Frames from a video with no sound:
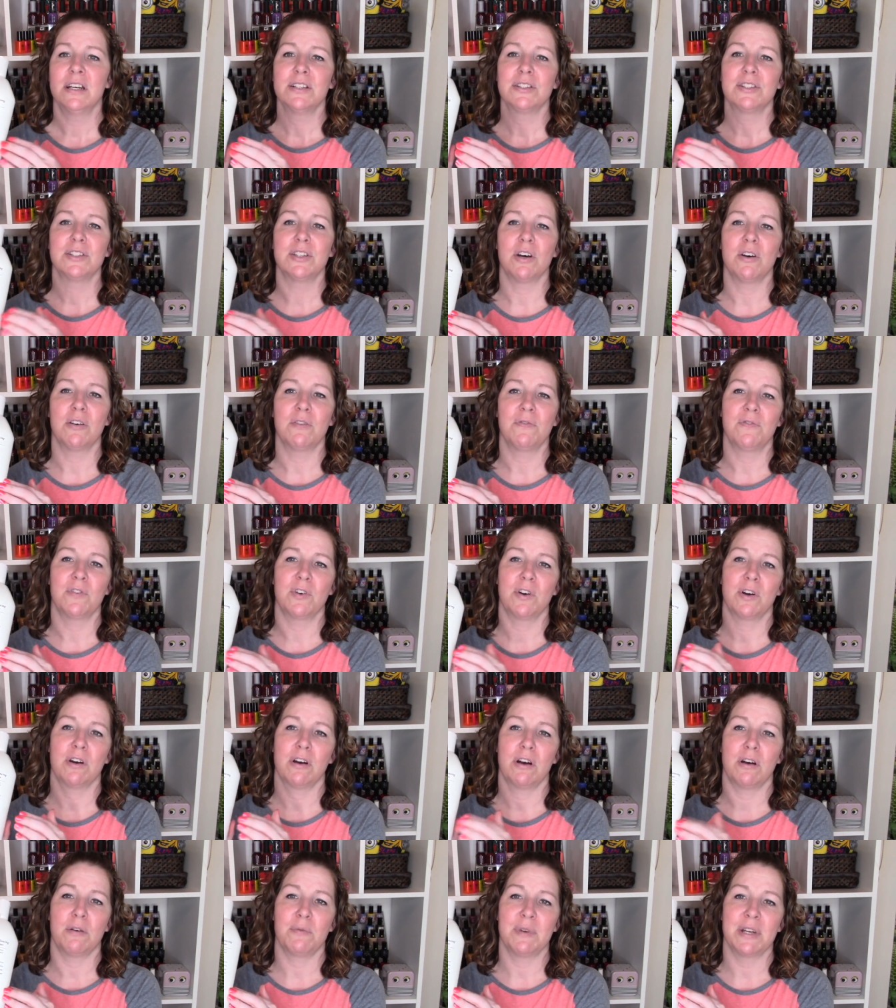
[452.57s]
So
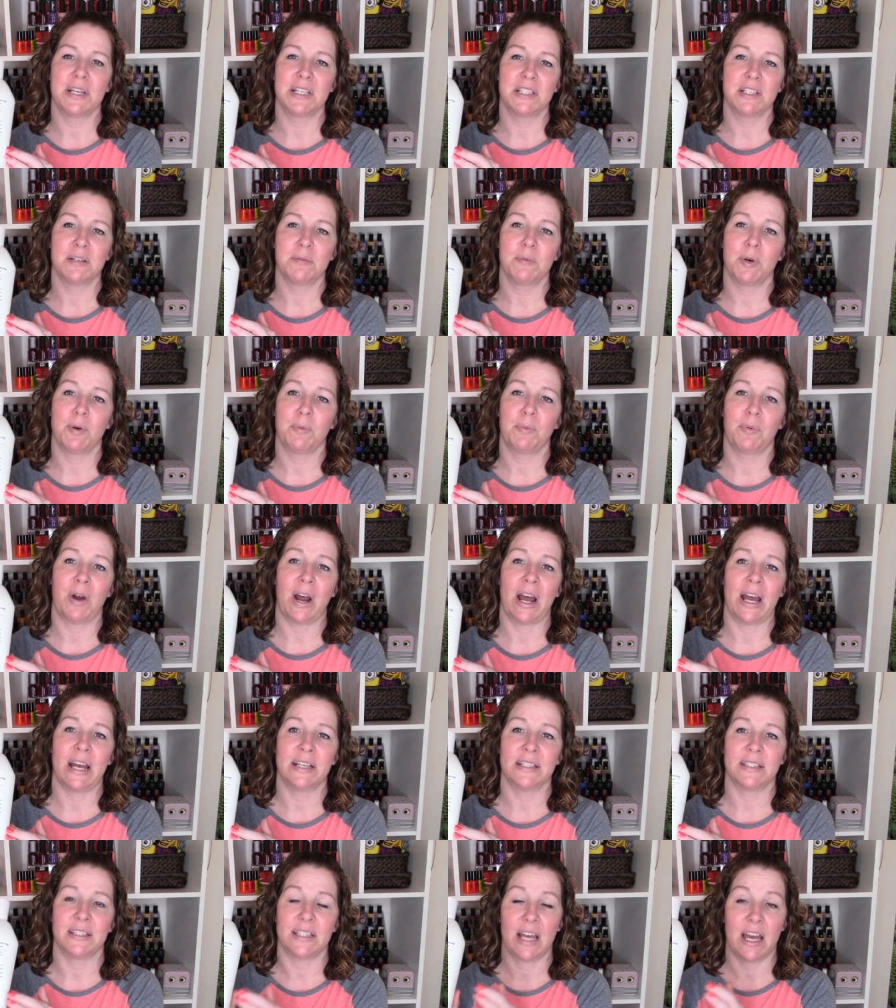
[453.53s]
for a reasonable
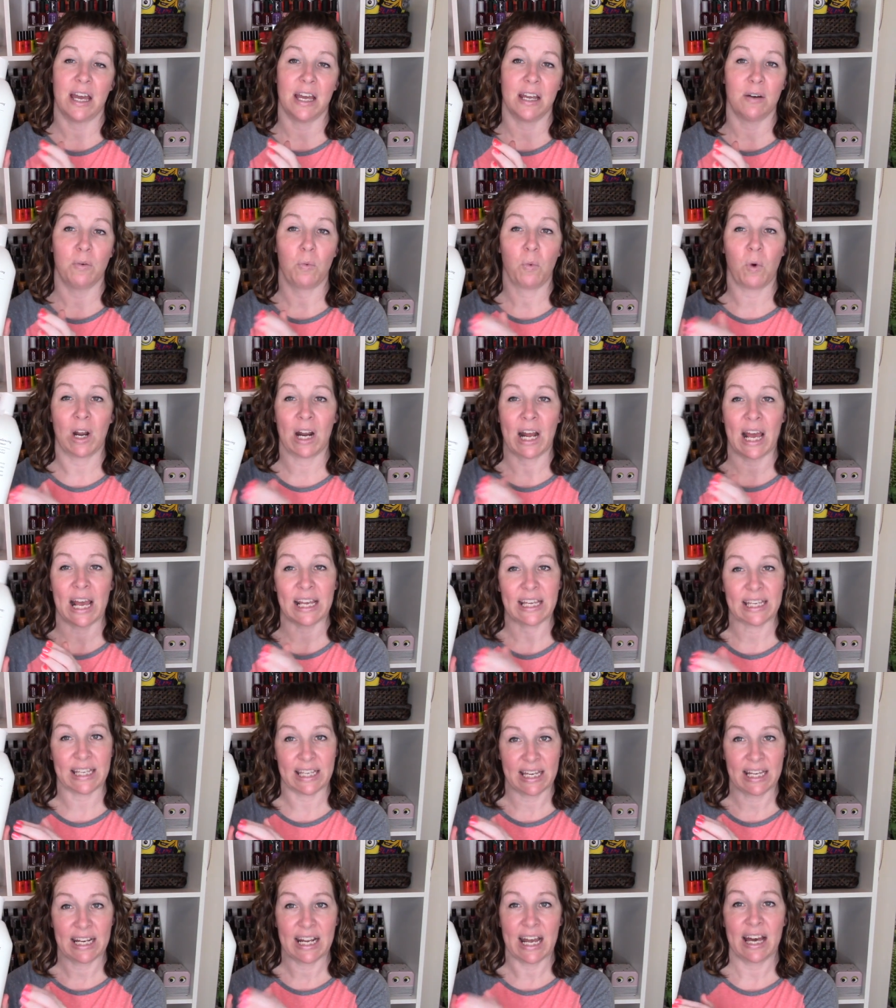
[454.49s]
price and what I
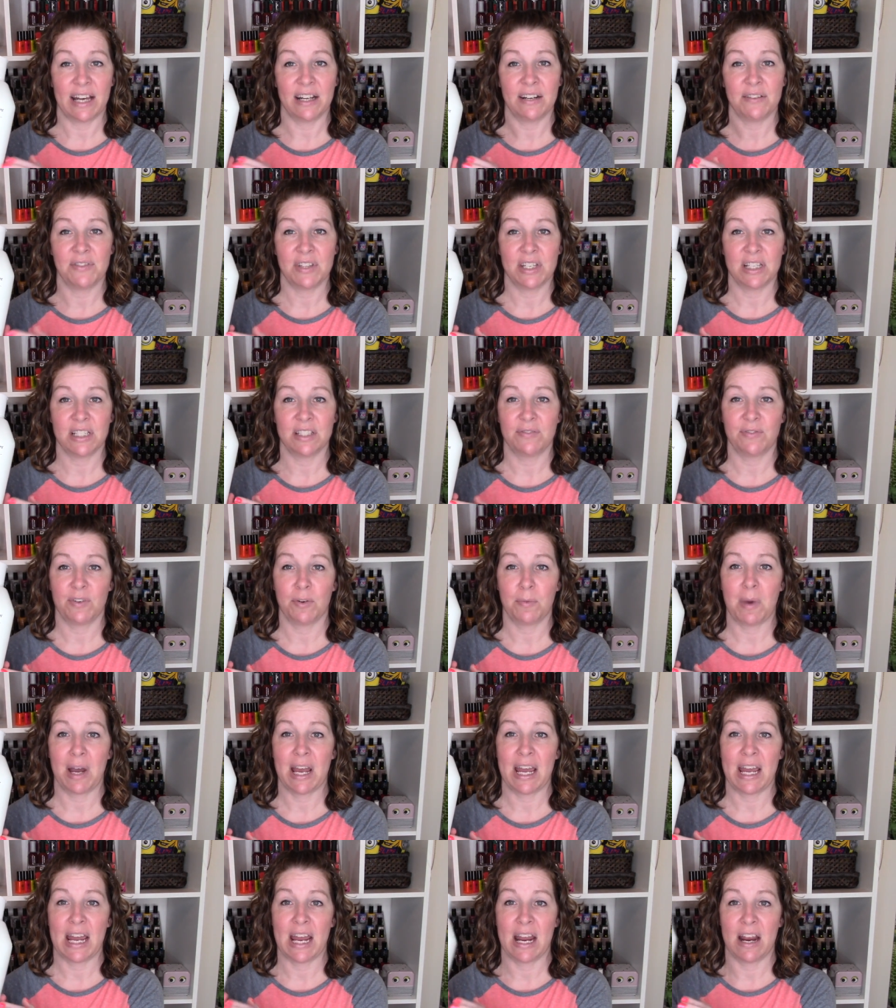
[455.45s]
get out of this for
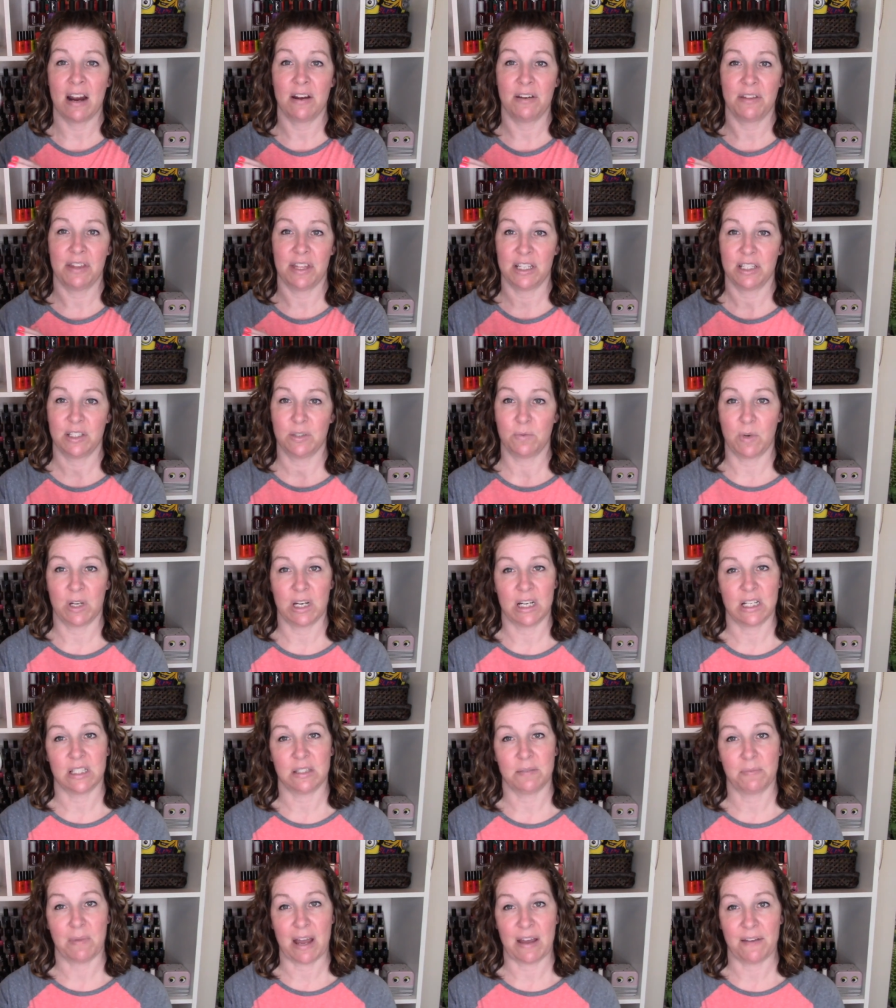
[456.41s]
my hair, this one
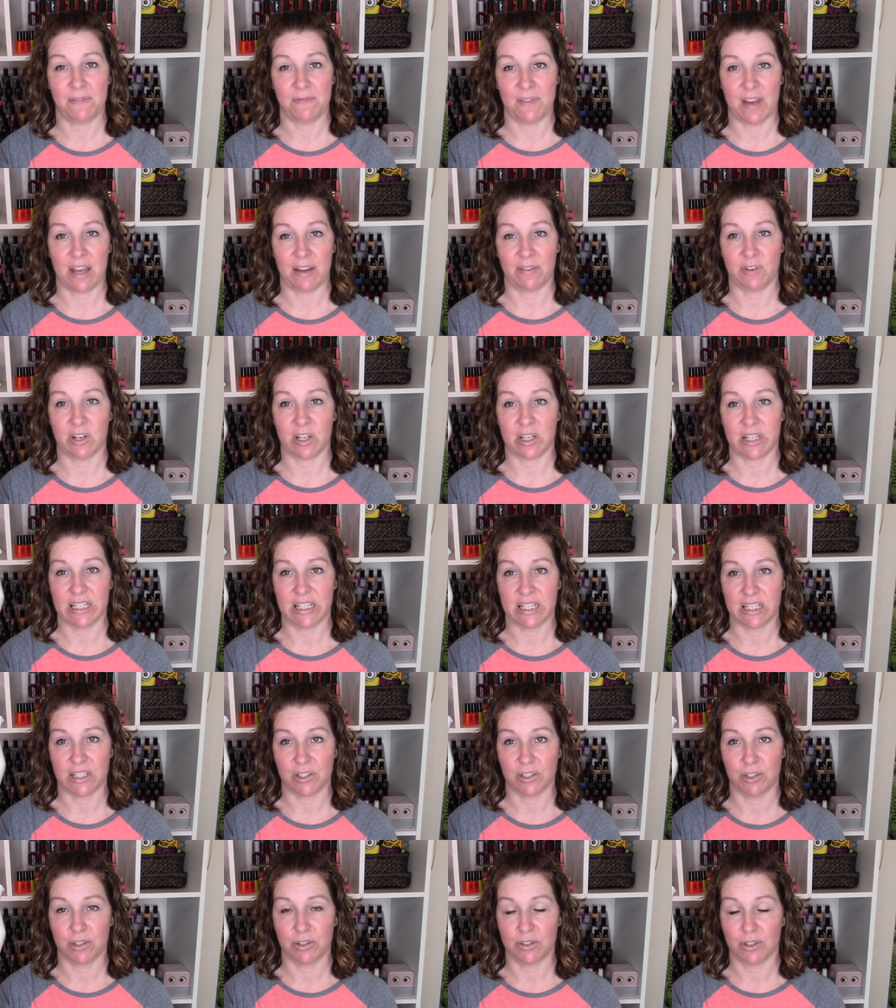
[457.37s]
is my favorite
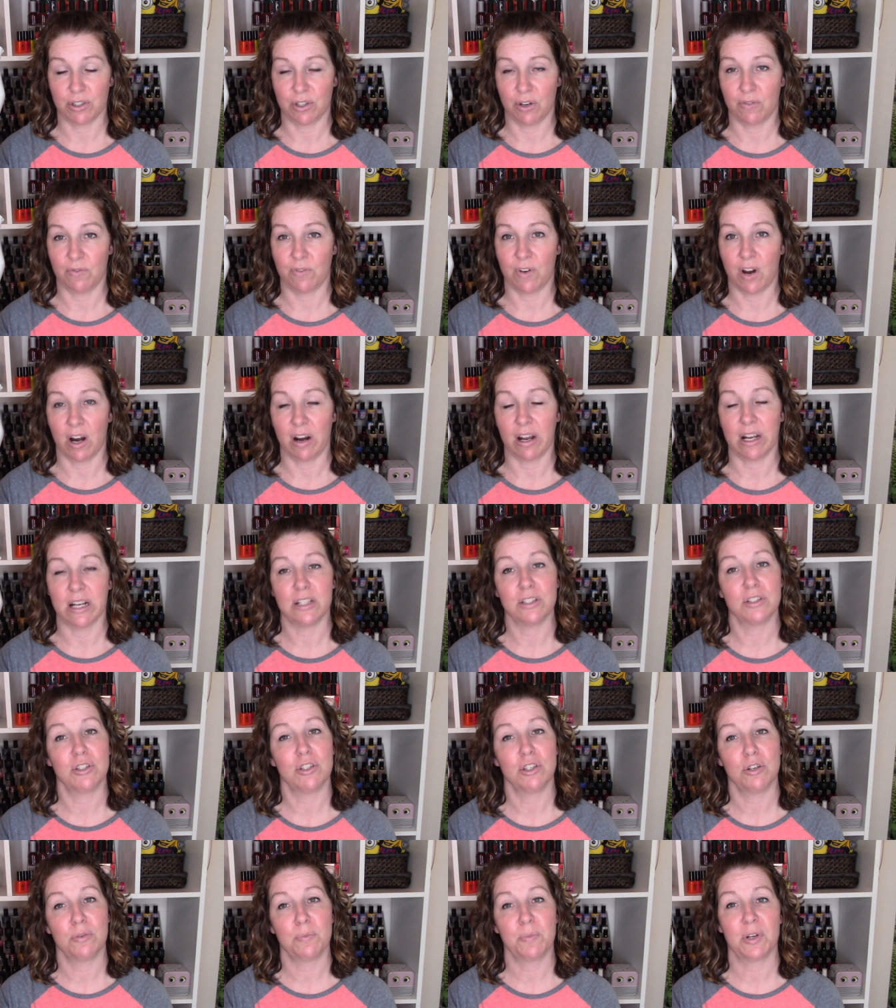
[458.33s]
conditioner so far, and it's
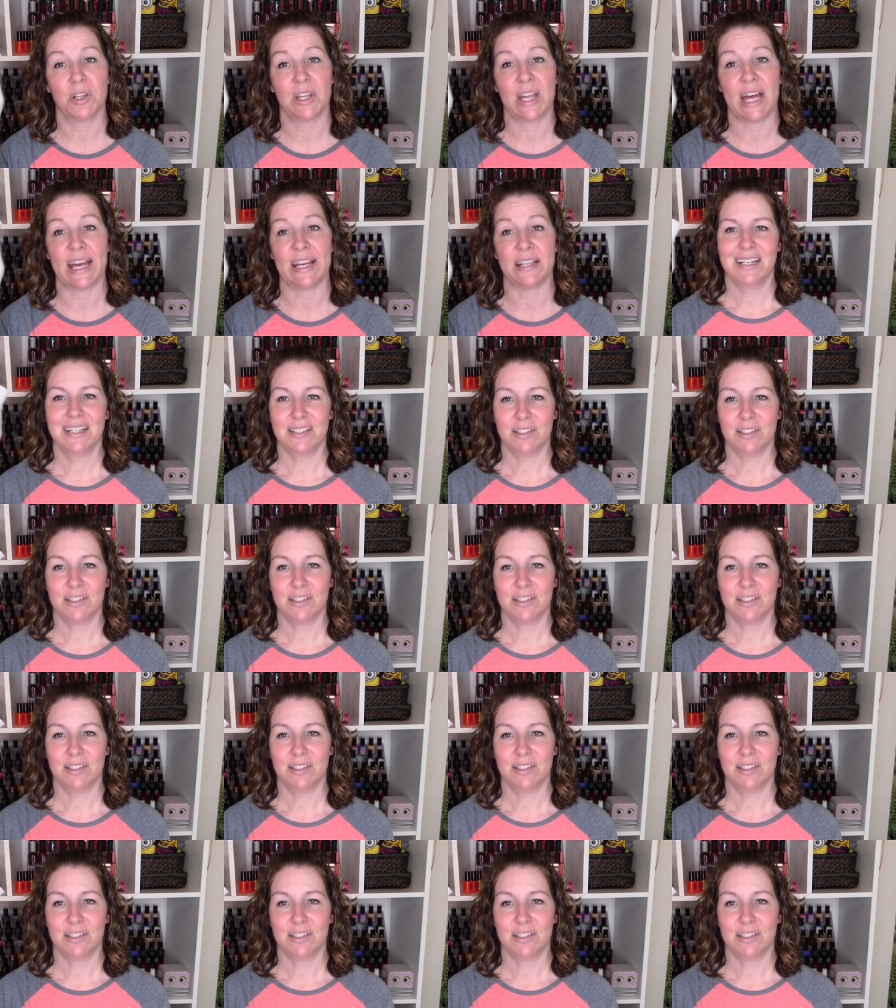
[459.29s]
super light.